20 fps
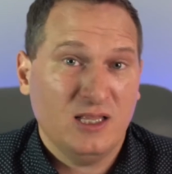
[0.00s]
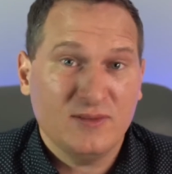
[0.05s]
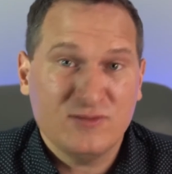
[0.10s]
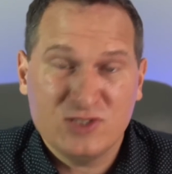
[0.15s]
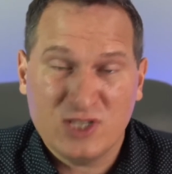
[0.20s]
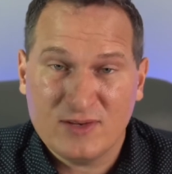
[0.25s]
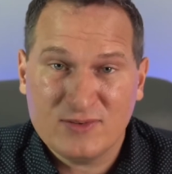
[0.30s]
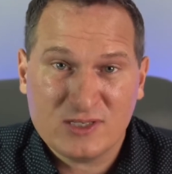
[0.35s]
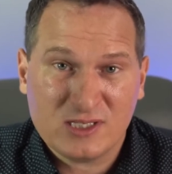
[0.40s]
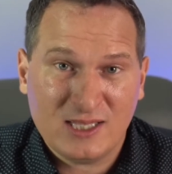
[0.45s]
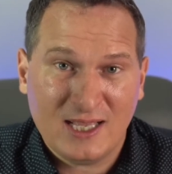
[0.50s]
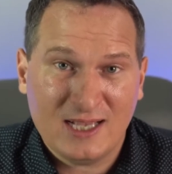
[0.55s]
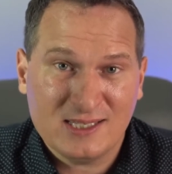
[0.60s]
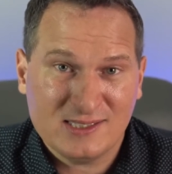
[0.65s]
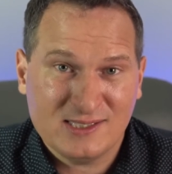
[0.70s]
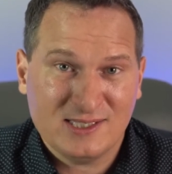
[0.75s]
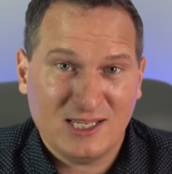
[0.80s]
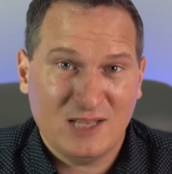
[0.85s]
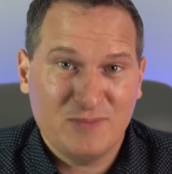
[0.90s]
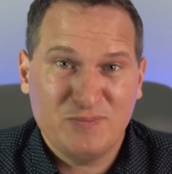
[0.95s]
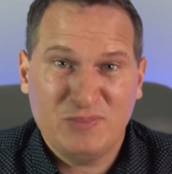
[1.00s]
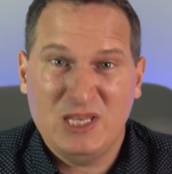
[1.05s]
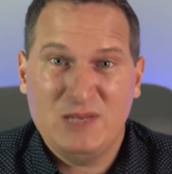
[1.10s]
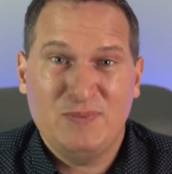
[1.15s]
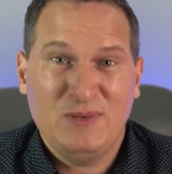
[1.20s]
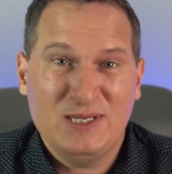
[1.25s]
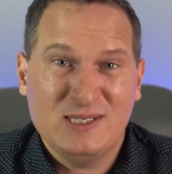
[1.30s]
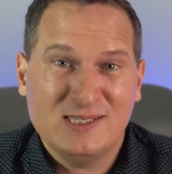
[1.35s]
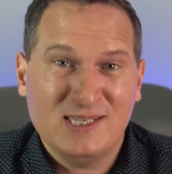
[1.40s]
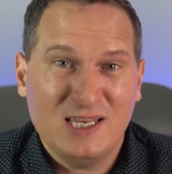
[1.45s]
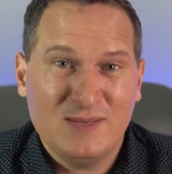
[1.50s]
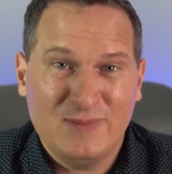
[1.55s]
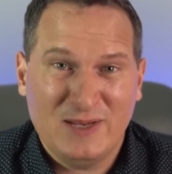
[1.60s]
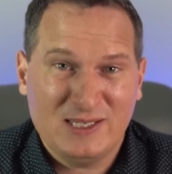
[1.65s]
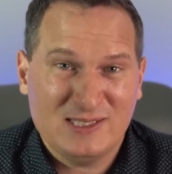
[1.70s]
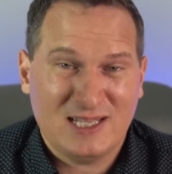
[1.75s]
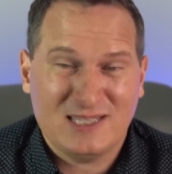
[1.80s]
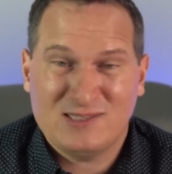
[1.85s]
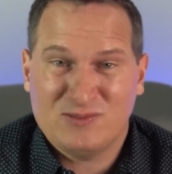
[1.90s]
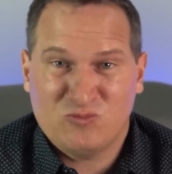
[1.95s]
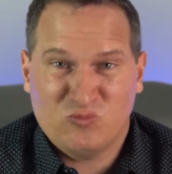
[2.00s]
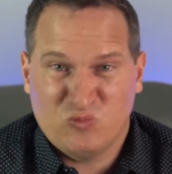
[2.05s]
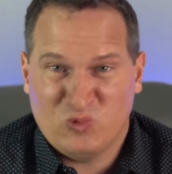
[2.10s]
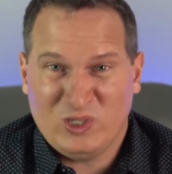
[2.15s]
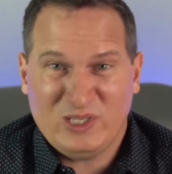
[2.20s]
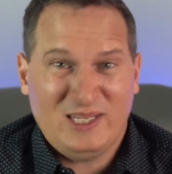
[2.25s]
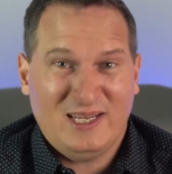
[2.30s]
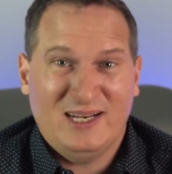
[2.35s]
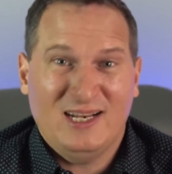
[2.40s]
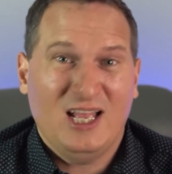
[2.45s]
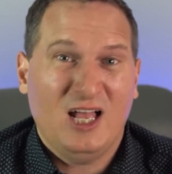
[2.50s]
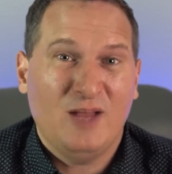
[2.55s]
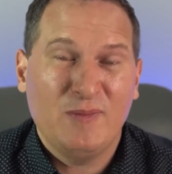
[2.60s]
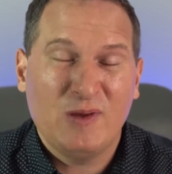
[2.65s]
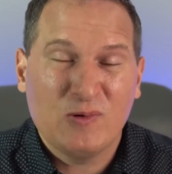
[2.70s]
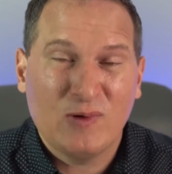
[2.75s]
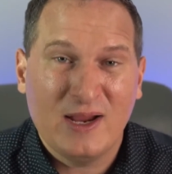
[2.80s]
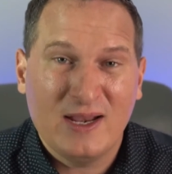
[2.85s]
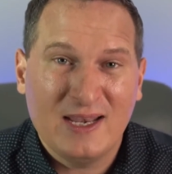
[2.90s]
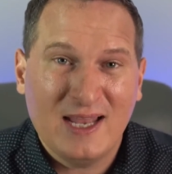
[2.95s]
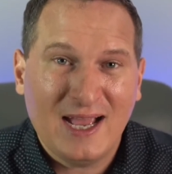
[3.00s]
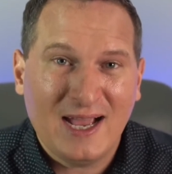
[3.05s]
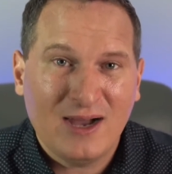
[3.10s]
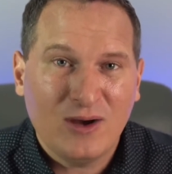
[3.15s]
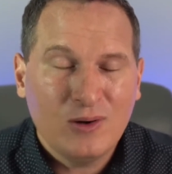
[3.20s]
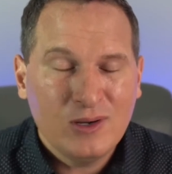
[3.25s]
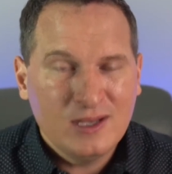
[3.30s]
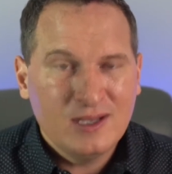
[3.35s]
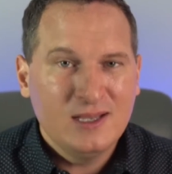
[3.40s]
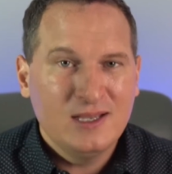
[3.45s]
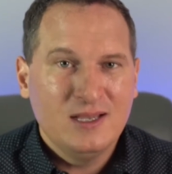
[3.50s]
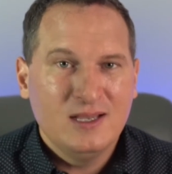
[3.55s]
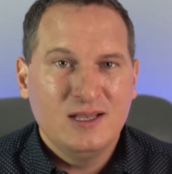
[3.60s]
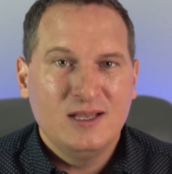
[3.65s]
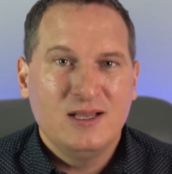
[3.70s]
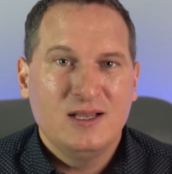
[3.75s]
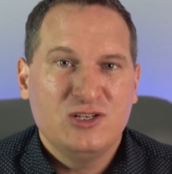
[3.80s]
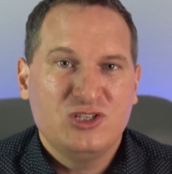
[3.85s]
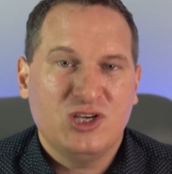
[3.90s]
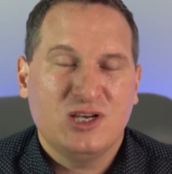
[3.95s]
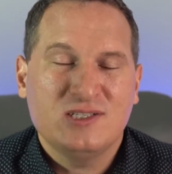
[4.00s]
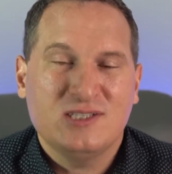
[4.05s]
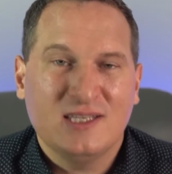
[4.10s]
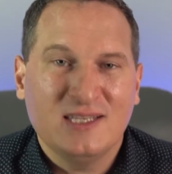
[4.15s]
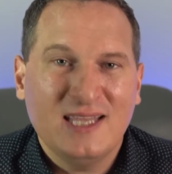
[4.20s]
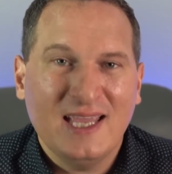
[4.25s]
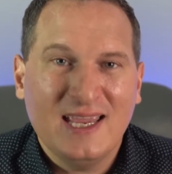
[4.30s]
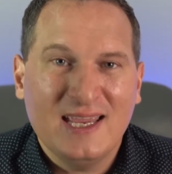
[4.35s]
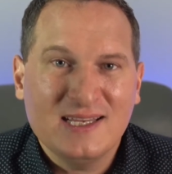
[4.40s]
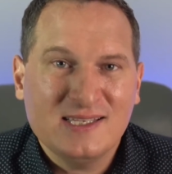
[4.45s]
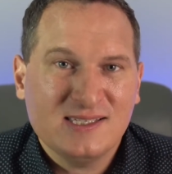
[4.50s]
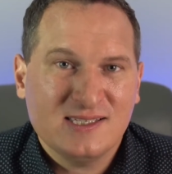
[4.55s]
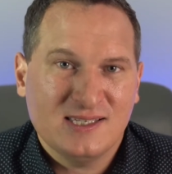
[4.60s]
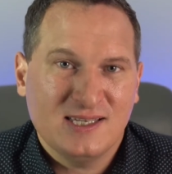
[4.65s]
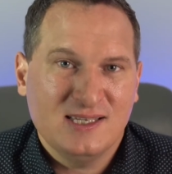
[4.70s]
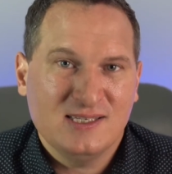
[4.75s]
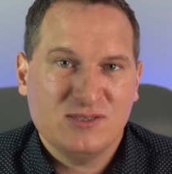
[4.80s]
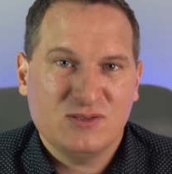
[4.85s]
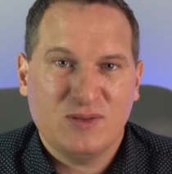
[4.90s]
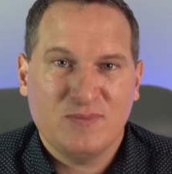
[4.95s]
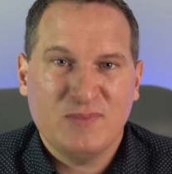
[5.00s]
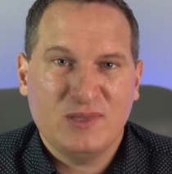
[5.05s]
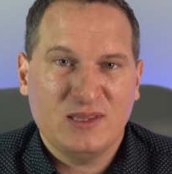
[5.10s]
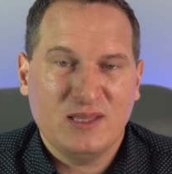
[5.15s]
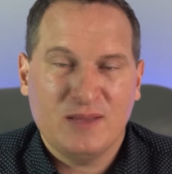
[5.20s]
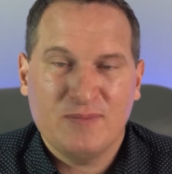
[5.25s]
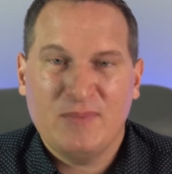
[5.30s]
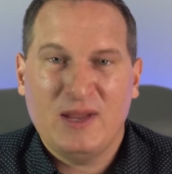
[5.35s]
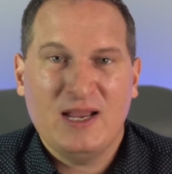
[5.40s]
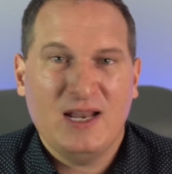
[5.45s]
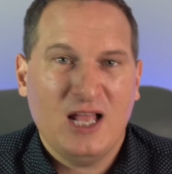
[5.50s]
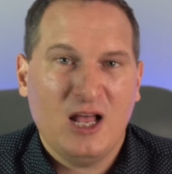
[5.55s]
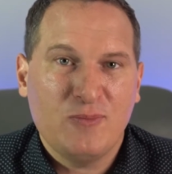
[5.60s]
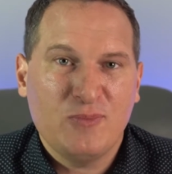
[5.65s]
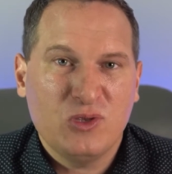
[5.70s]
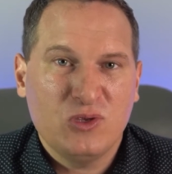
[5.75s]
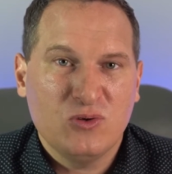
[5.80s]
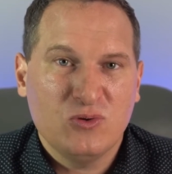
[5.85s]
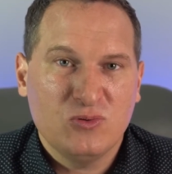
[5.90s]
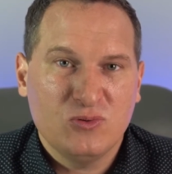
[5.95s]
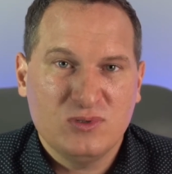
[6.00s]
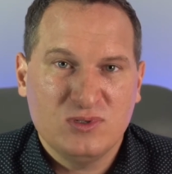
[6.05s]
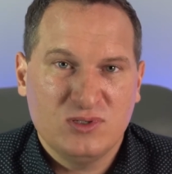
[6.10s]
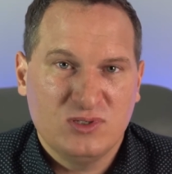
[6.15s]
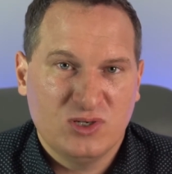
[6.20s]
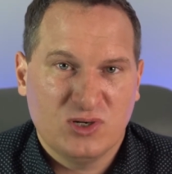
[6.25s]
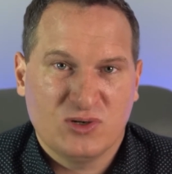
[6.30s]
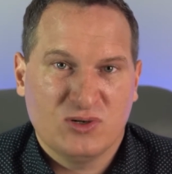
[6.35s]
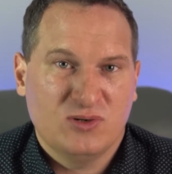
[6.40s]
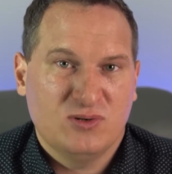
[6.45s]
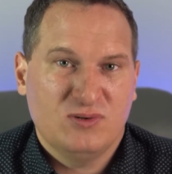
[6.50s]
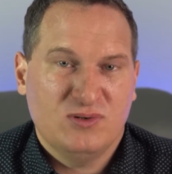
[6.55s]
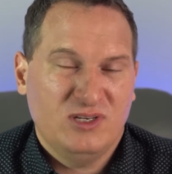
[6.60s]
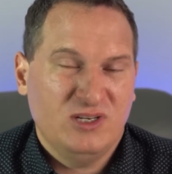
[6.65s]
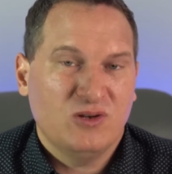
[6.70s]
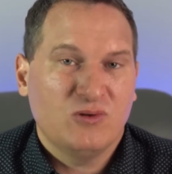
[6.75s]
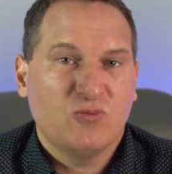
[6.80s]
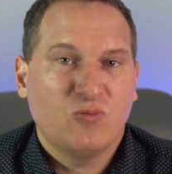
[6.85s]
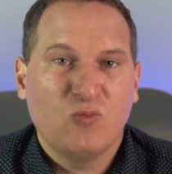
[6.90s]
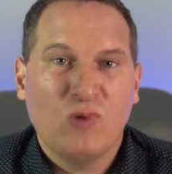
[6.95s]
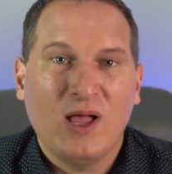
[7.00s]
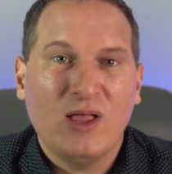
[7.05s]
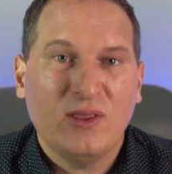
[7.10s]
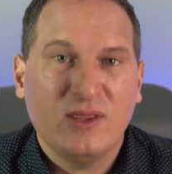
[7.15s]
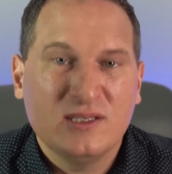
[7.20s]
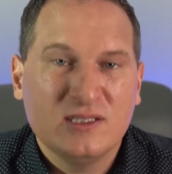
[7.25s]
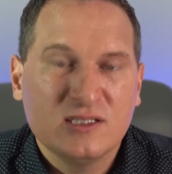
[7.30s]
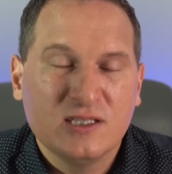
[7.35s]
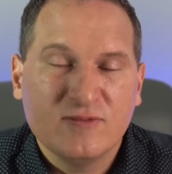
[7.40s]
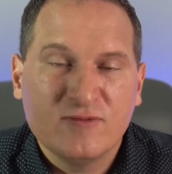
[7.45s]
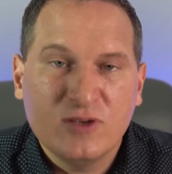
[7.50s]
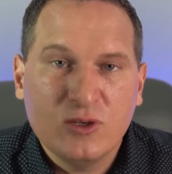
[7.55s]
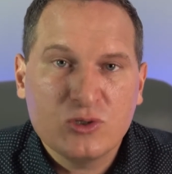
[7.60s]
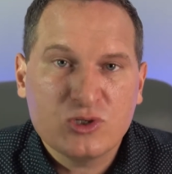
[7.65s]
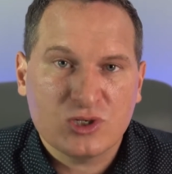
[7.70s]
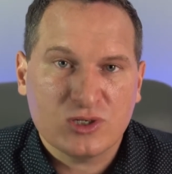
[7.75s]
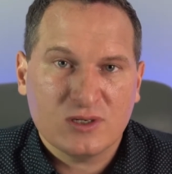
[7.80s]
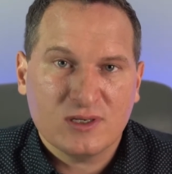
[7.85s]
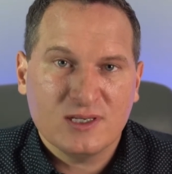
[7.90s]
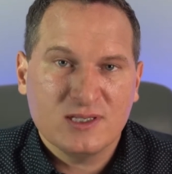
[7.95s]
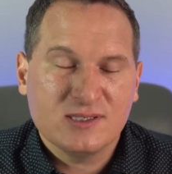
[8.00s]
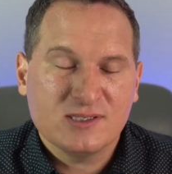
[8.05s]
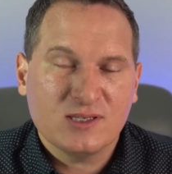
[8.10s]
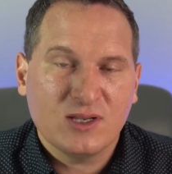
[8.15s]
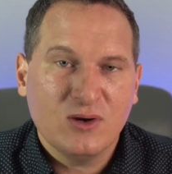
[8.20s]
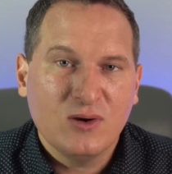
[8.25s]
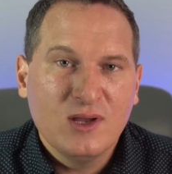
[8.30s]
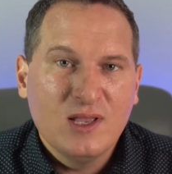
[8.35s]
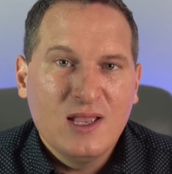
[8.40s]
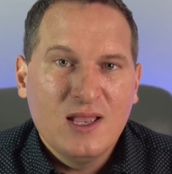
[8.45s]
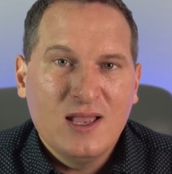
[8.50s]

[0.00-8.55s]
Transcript: all of Jeff's classes on P P C because that's really going to help me right now. Just in case is something that might help you during, you know, well into the future. And so